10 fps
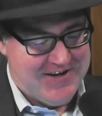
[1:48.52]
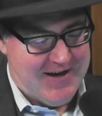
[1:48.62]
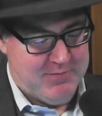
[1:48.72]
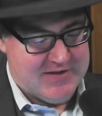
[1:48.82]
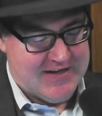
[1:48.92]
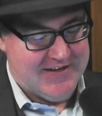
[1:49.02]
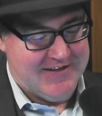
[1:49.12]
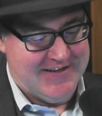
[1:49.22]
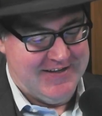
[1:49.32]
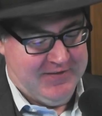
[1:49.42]
comes in
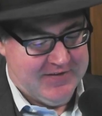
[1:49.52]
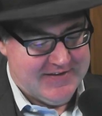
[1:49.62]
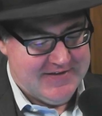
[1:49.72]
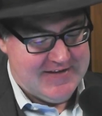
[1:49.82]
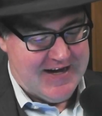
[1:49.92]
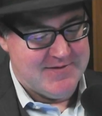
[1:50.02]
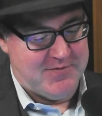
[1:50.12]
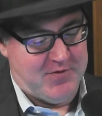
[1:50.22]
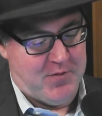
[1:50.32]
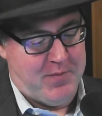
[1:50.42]
and he stands
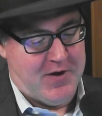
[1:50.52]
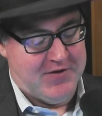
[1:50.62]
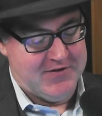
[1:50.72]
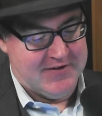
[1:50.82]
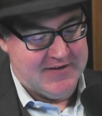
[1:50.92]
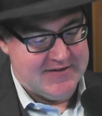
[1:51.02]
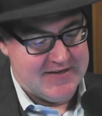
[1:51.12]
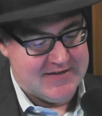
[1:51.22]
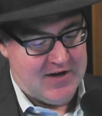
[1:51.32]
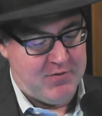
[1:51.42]
before Bond and he
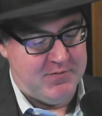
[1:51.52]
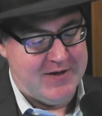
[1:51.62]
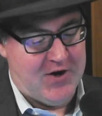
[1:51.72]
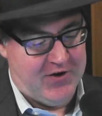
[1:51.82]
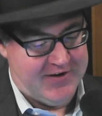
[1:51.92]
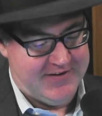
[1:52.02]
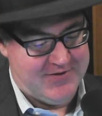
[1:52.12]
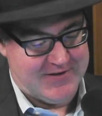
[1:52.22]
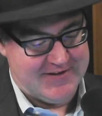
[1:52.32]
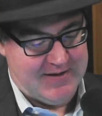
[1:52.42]
says, "I would be honoured
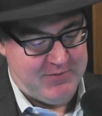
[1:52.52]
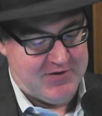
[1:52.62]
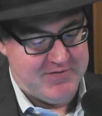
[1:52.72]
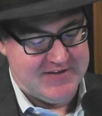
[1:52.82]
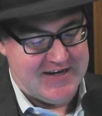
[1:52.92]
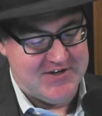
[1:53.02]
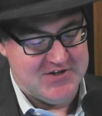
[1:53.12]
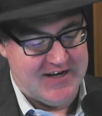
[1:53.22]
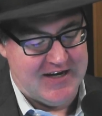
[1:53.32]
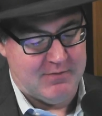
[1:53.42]
to accept your
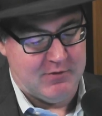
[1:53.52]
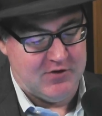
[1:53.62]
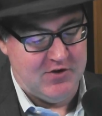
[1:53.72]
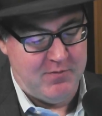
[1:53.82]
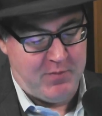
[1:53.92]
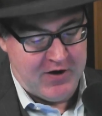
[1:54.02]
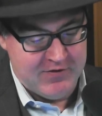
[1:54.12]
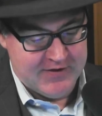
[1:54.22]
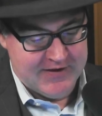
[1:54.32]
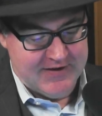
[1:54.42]
invitation to helm your new
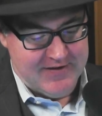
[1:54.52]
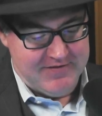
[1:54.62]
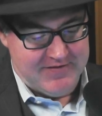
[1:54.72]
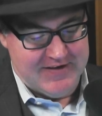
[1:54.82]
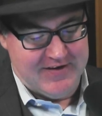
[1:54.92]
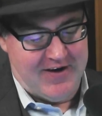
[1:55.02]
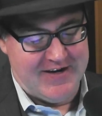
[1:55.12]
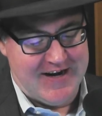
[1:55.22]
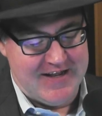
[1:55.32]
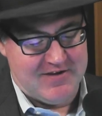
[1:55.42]
boat." for a
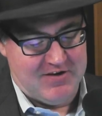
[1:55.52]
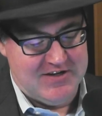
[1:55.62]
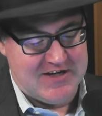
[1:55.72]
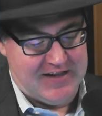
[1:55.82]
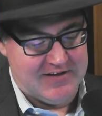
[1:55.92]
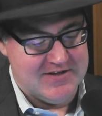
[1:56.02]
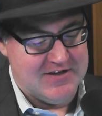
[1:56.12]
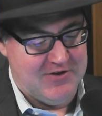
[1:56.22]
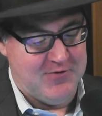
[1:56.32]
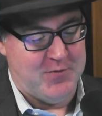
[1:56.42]
1983 challenge
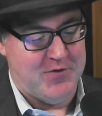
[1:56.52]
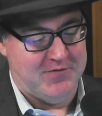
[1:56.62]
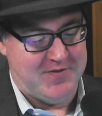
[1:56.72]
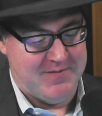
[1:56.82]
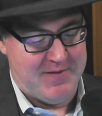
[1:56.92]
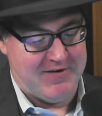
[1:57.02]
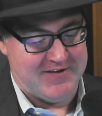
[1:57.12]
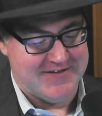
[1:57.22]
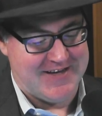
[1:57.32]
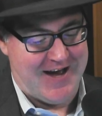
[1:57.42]
in Newport for the
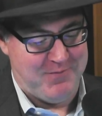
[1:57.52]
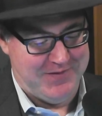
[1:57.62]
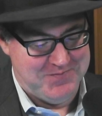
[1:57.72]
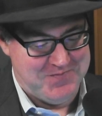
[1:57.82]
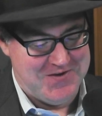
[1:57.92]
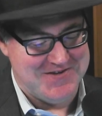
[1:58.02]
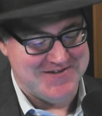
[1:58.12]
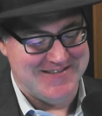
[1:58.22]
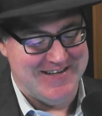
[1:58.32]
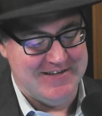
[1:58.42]
America's Cup.
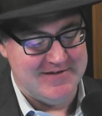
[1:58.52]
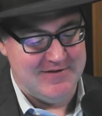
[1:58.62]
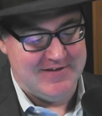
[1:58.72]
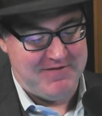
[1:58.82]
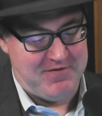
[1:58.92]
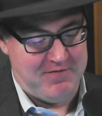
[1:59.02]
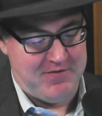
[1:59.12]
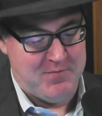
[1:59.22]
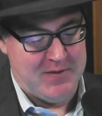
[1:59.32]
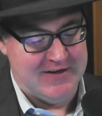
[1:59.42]
Bertrand said he stood there for a
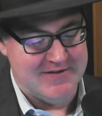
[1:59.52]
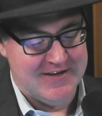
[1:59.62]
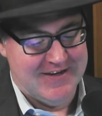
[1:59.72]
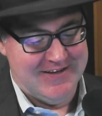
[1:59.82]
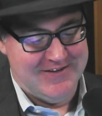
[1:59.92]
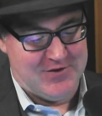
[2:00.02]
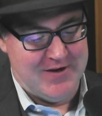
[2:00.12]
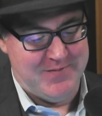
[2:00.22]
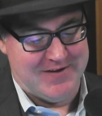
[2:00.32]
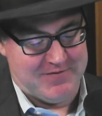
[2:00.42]
few minutes,
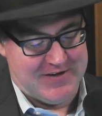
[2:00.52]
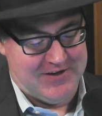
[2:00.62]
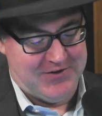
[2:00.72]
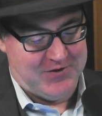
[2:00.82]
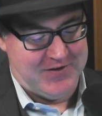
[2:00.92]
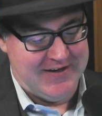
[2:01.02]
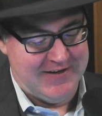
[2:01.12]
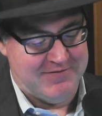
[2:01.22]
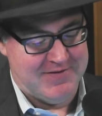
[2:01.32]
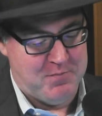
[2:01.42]
dreaming of
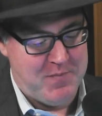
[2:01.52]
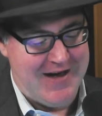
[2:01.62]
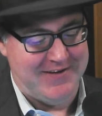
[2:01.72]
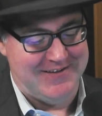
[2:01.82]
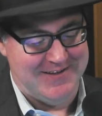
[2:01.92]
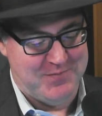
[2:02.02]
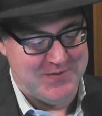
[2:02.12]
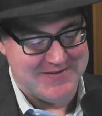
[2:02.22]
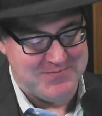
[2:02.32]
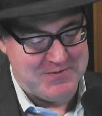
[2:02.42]
glory, of the Mount
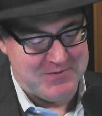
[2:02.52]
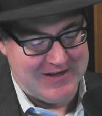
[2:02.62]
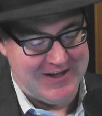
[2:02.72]
Olympus we would